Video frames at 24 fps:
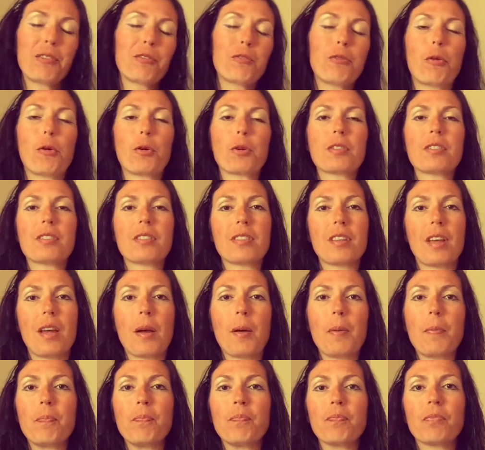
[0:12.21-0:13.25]
for
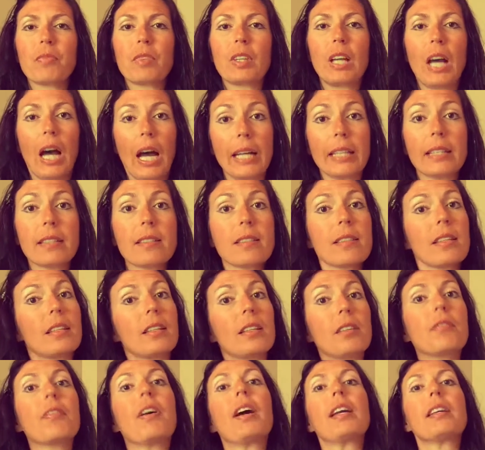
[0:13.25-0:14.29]
some guidance and
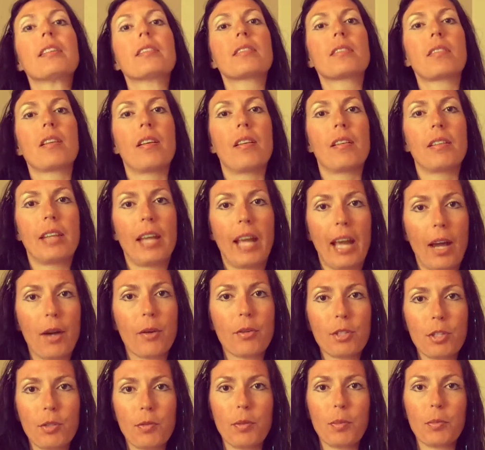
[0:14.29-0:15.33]
advice on
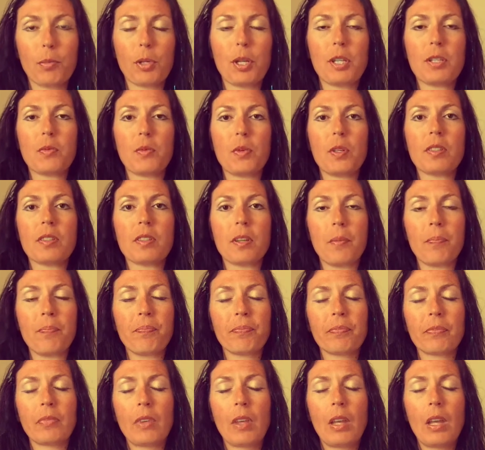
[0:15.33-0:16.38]
how to embrace wisdom.